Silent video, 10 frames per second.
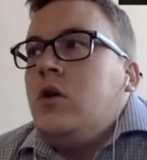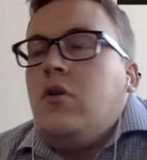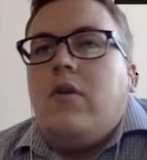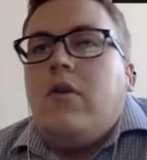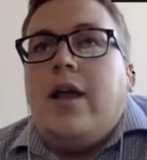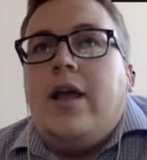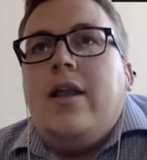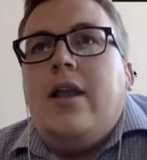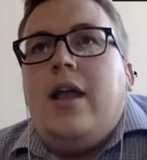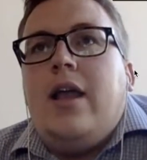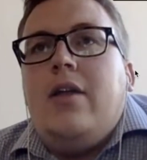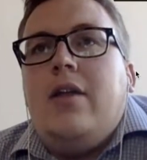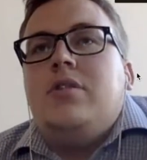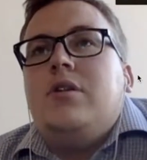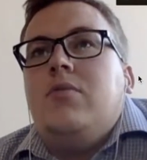Right, and
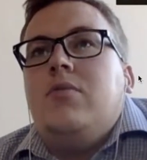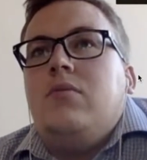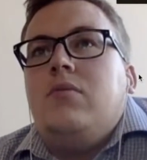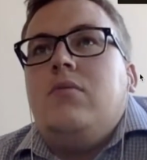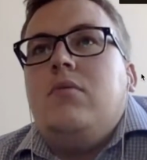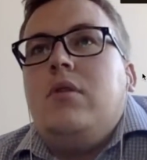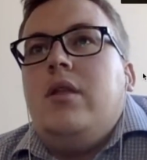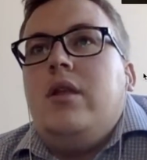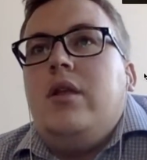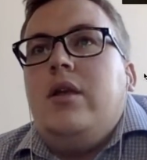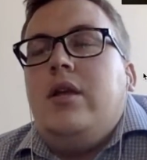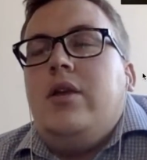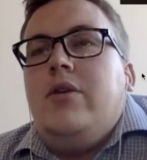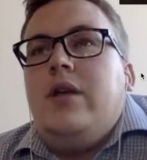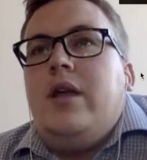also, you
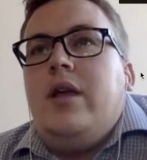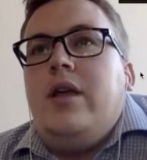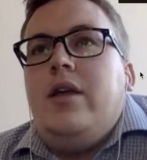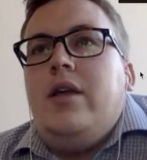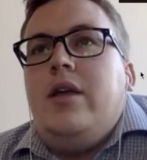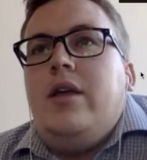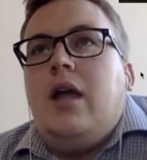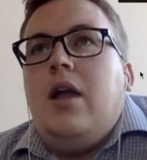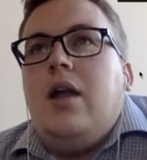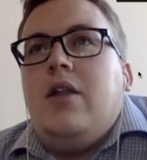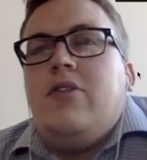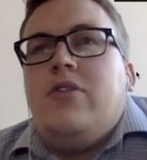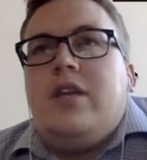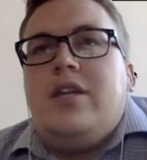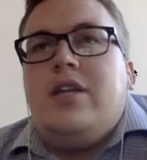know, another
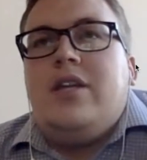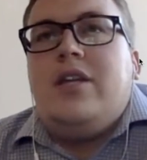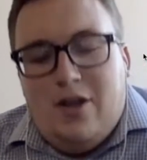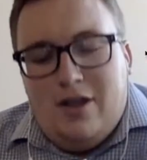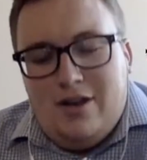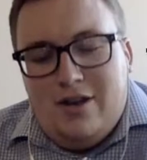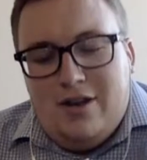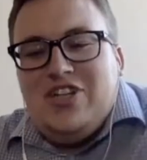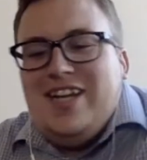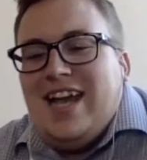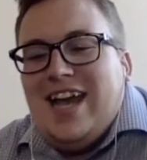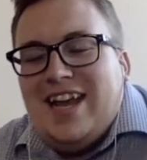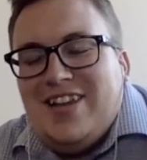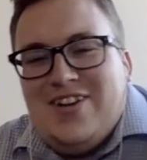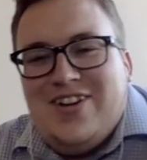thing to add on to what she
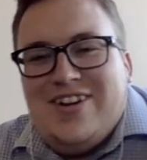added,